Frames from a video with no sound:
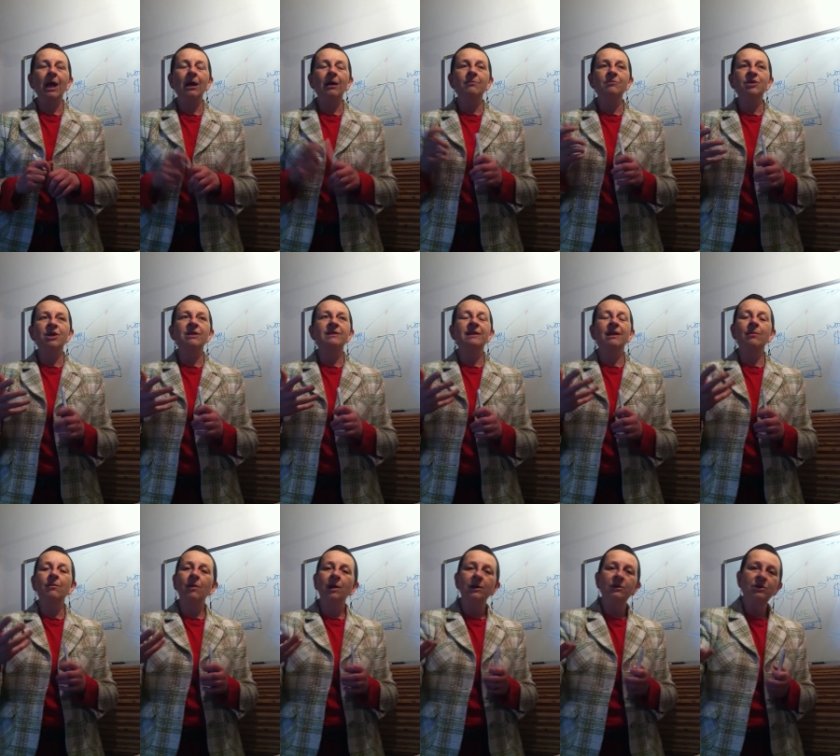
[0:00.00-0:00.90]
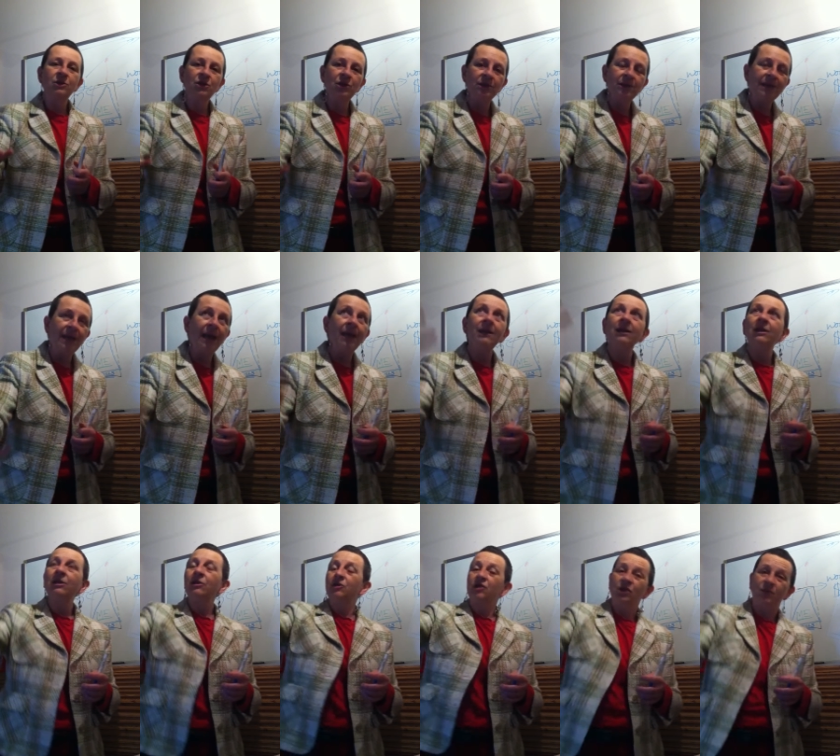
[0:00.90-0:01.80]
Um, Jay said, well, just
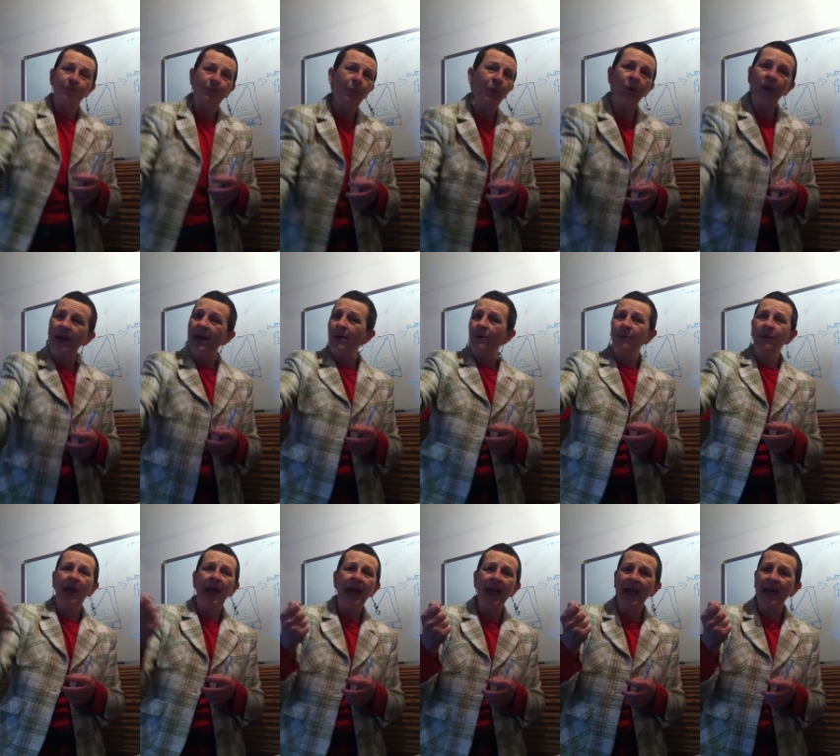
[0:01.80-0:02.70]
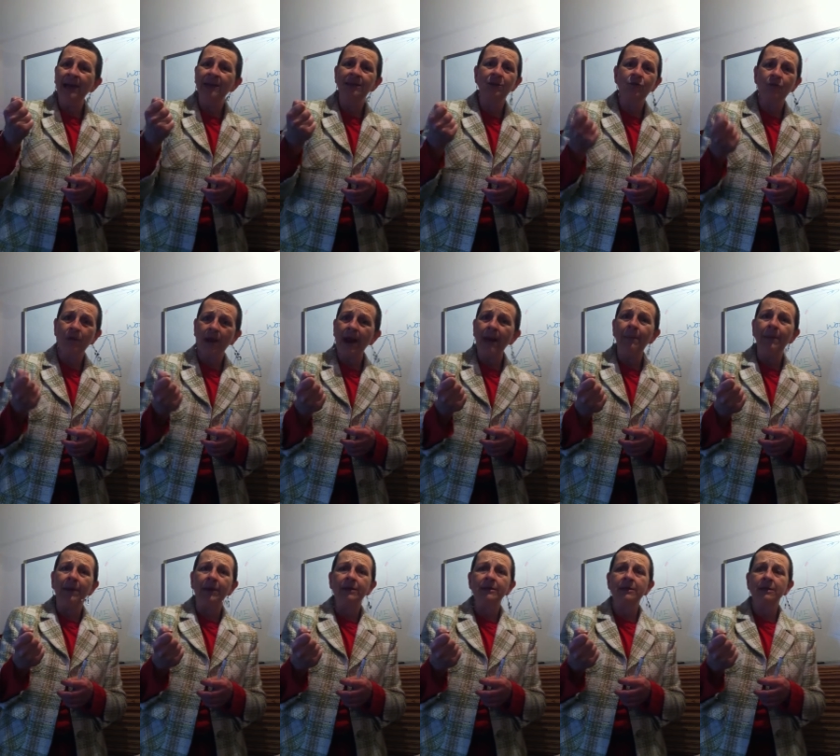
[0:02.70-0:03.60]
that, you just pull out the hand and grab
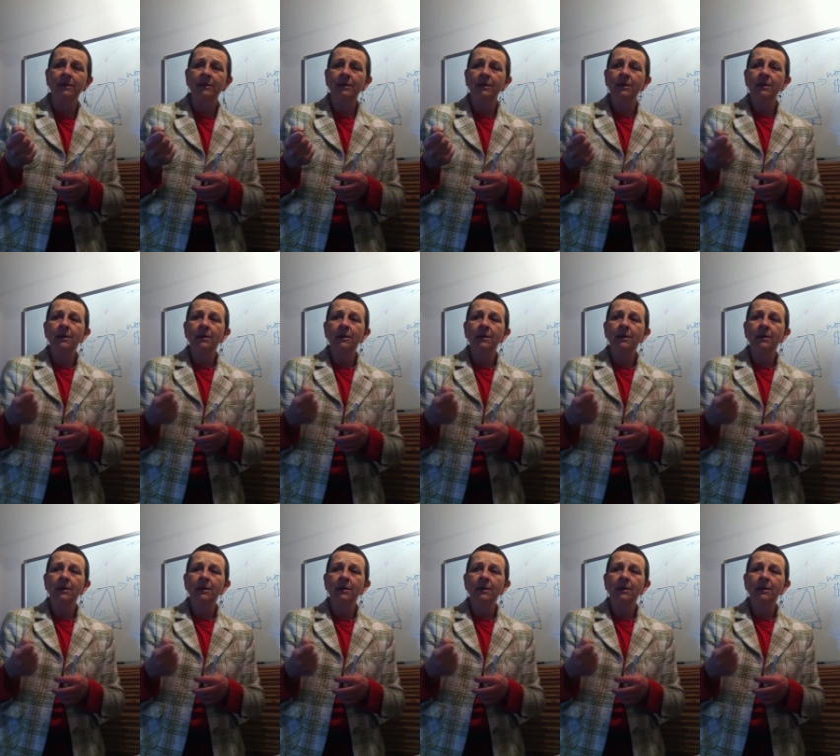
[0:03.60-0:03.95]
it.